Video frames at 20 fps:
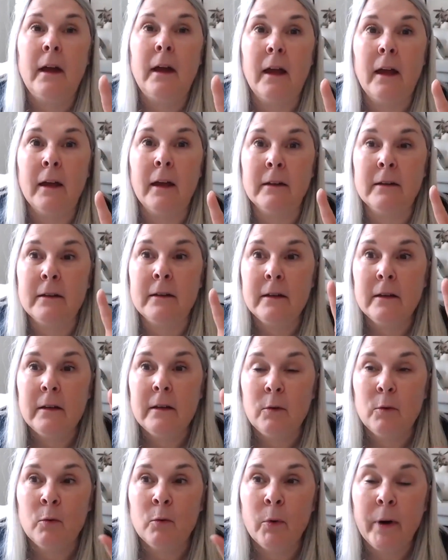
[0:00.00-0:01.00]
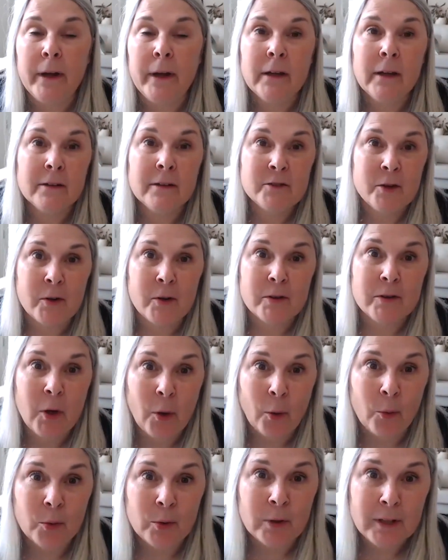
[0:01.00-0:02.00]
and rankings aren't the
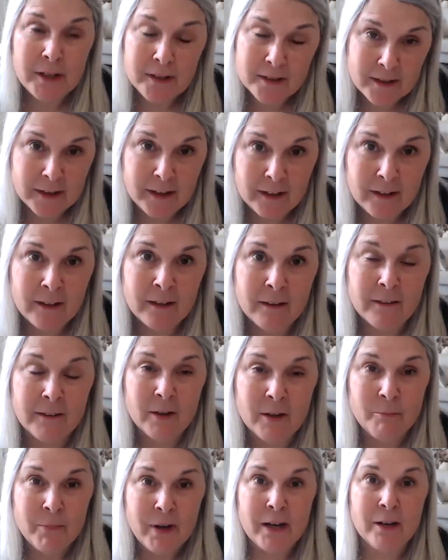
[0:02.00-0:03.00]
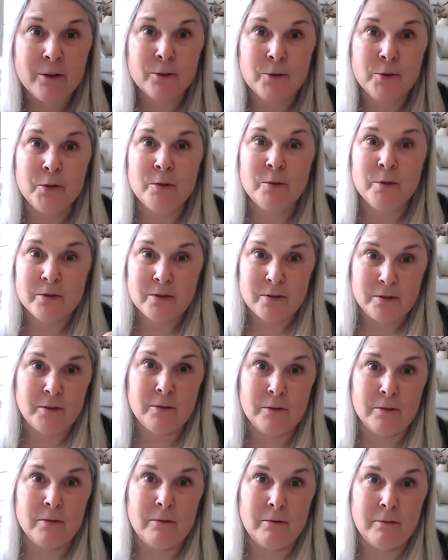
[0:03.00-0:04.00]
only thing that matter to a
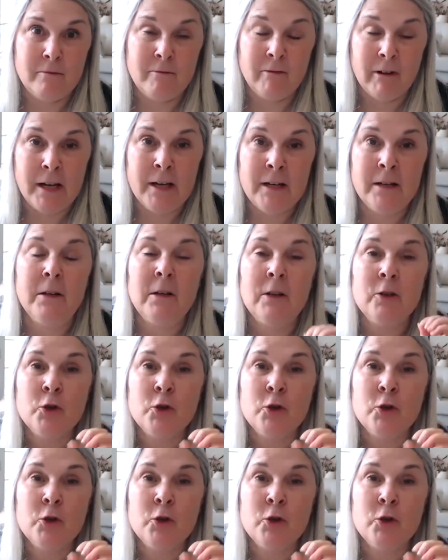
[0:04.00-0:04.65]
student, right?